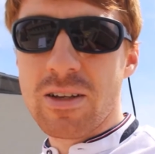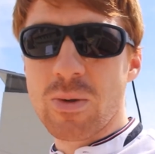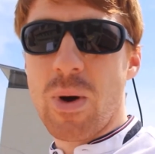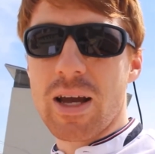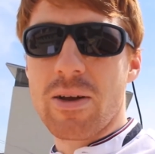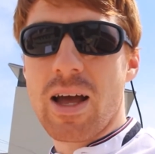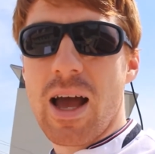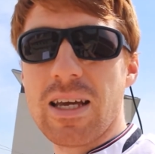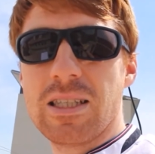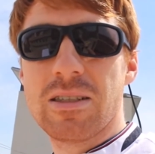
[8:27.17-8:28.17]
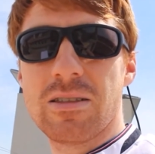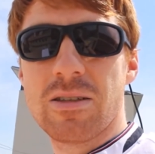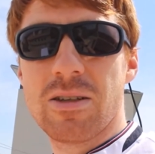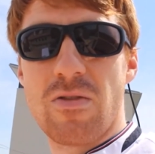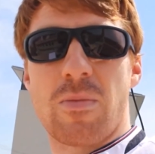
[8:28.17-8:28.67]
to work out the height
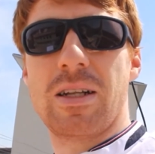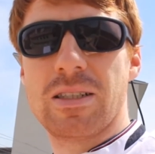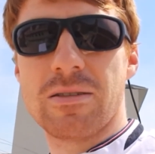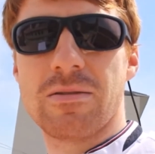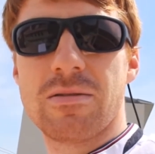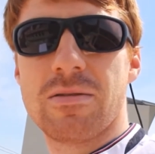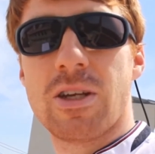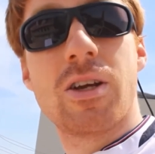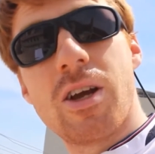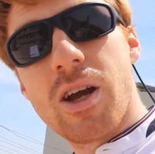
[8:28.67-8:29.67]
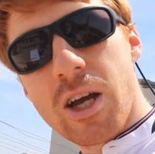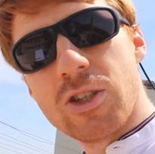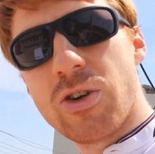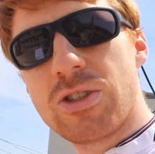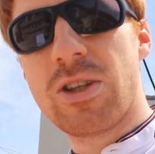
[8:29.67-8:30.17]
of the building.
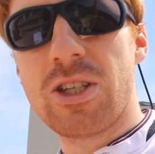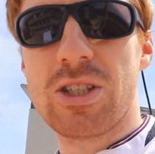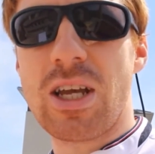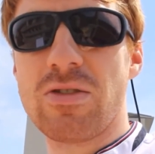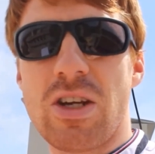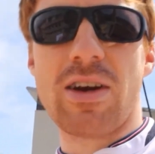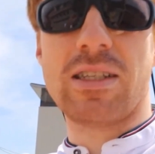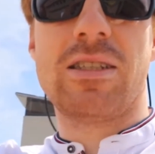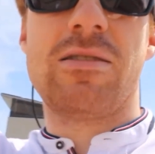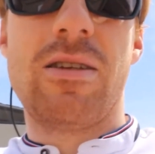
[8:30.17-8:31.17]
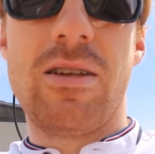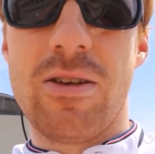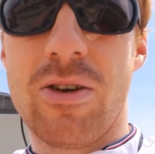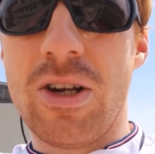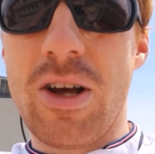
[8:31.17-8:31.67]
Enjoy doing this yourselves, Year 8.
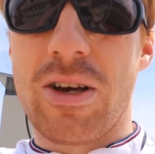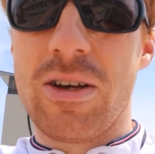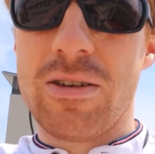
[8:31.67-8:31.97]
Good luck.